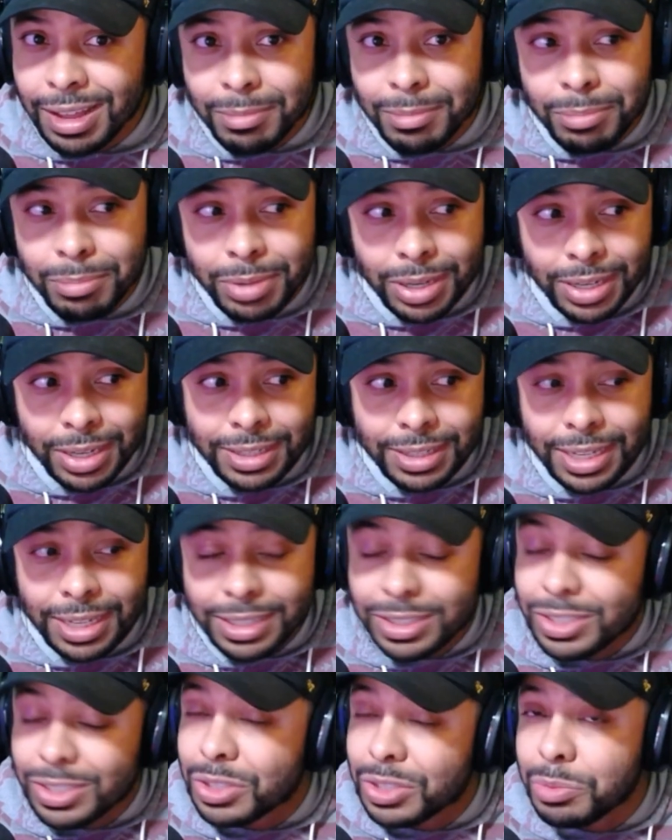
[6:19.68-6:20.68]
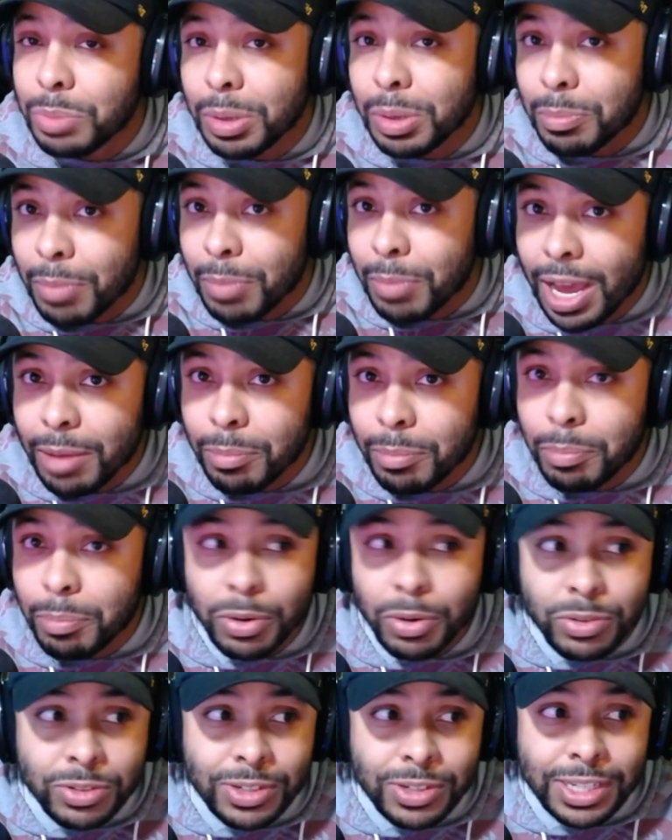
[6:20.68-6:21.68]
but that's just been my personal